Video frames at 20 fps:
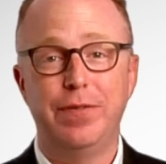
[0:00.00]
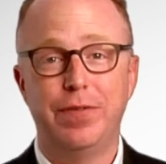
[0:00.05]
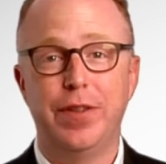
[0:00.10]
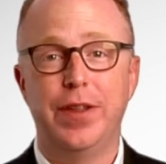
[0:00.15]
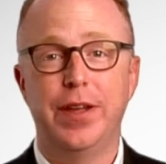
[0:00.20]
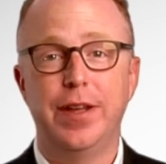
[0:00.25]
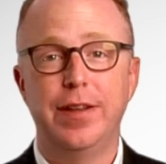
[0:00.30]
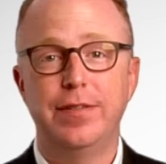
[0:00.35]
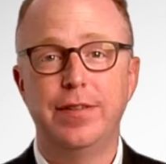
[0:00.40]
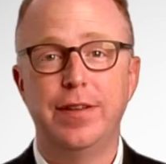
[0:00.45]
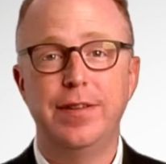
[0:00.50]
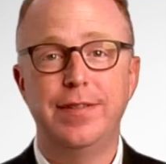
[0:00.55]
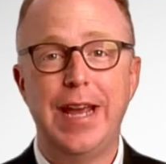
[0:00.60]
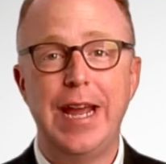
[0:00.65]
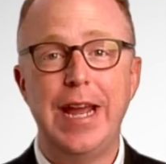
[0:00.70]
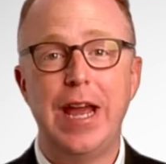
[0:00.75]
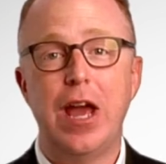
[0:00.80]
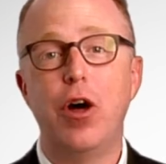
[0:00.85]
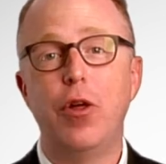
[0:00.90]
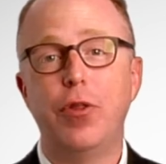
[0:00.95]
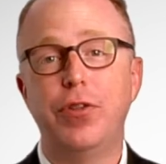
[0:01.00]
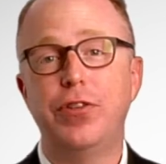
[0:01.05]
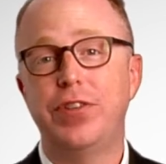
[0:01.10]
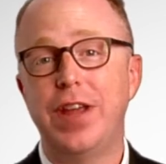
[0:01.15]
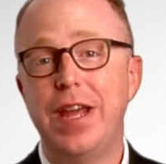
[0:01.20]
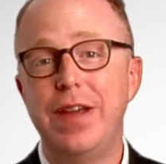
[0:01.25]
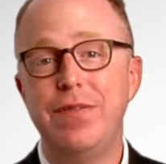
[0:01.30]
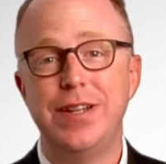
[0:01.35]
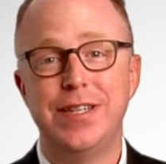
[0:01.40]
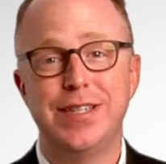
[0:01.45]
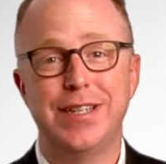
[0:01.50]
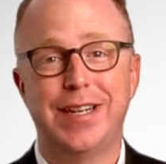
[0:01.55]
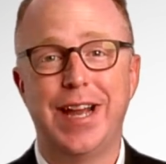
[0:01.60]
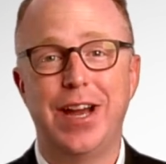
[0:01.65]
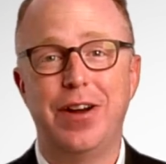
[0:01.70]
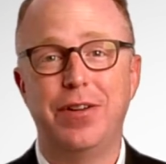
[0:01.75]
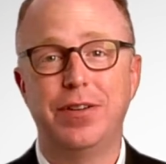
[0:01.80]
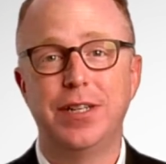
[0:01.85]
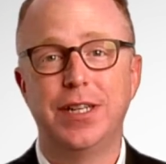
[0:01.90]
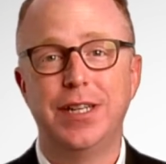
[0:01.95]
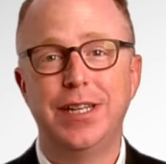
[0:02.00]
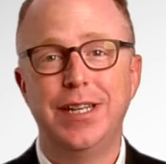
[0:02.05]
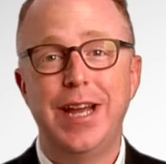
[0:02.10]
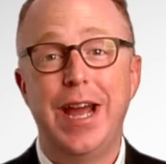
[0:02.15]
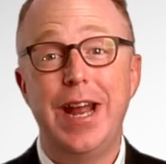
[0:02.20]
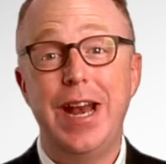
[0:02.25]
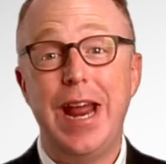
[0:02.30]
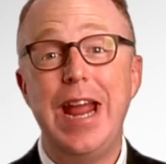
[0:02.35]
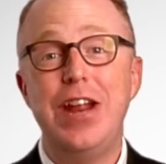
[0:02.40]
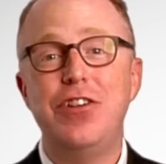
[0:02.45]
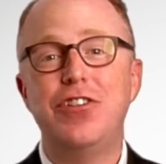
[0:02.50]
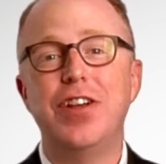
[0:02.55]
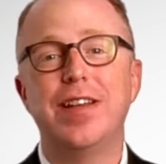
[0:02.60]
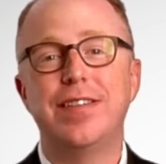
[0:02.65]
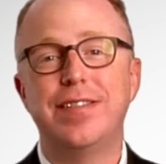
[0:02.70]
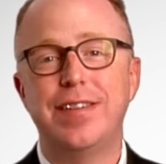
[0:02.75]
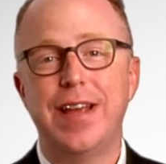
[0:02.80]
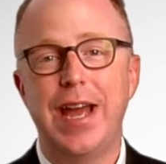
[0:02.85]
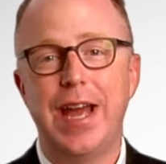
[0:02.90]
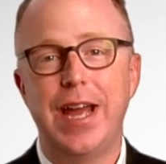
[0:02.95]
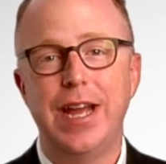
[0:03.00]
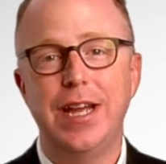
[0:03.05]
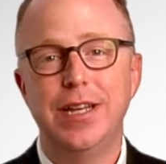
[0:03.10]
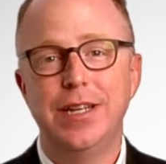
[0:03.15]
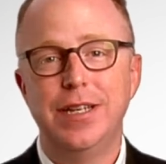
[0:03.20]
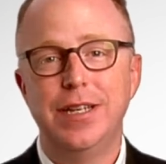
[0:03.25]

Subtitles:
for this is a health savings account, an HSA.